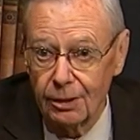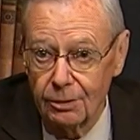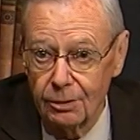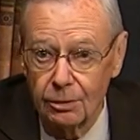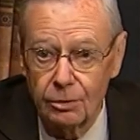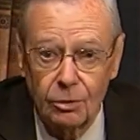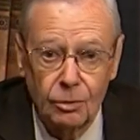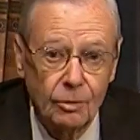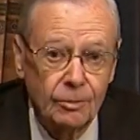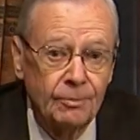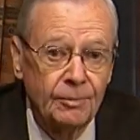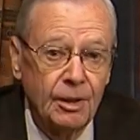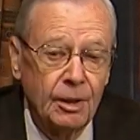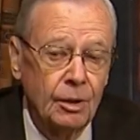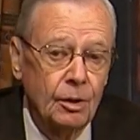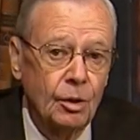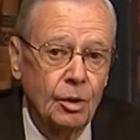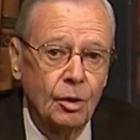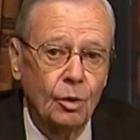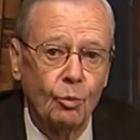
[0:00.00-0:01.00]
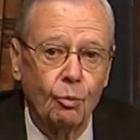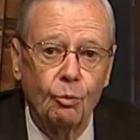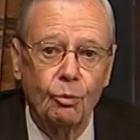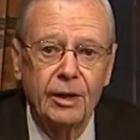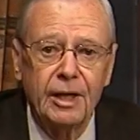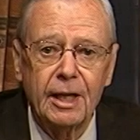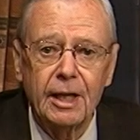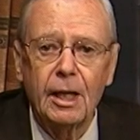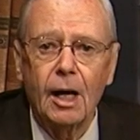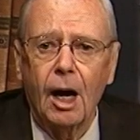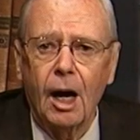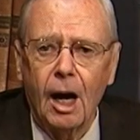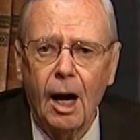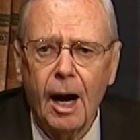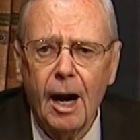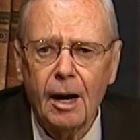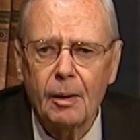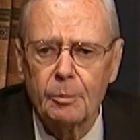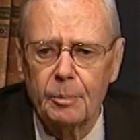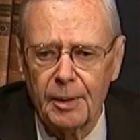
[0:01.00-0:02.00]
you, we
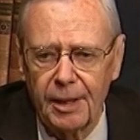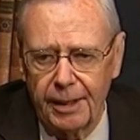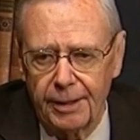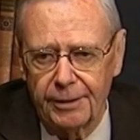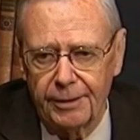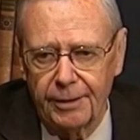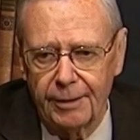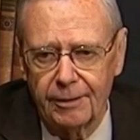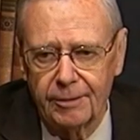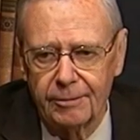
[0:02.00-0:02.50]
are better.